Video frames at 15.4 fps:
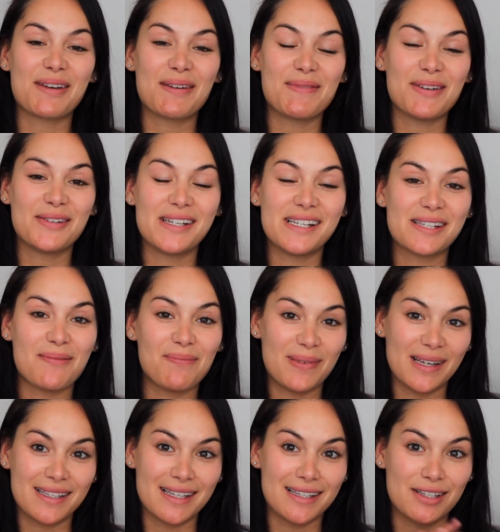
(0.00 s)
my Beauties
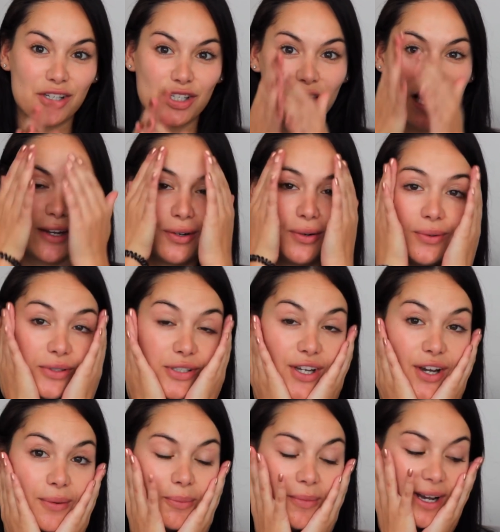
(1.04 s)
Big Sister channel.
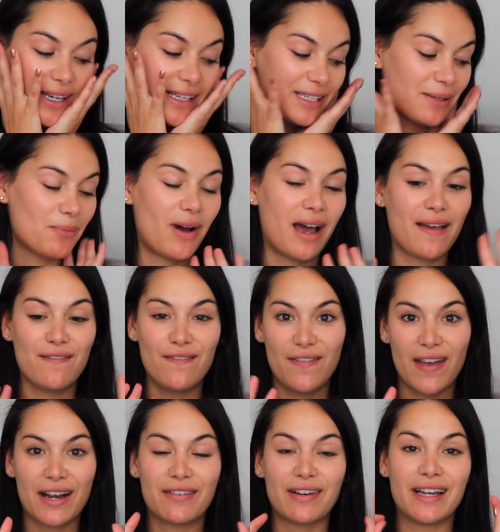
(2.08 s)
Don't mind my
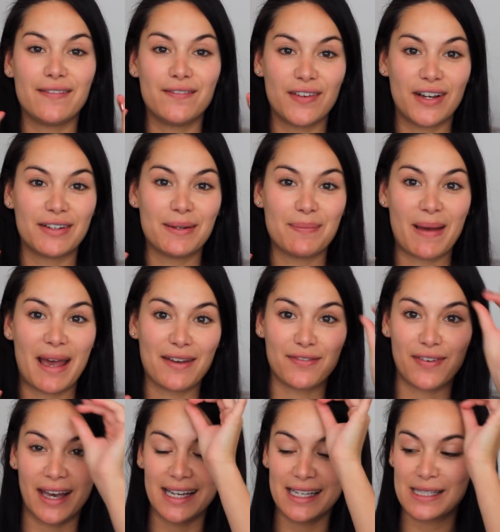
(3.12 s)
very, very bare
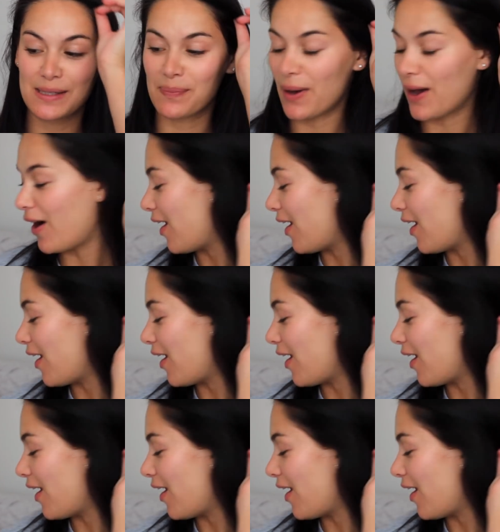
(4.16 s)
face, but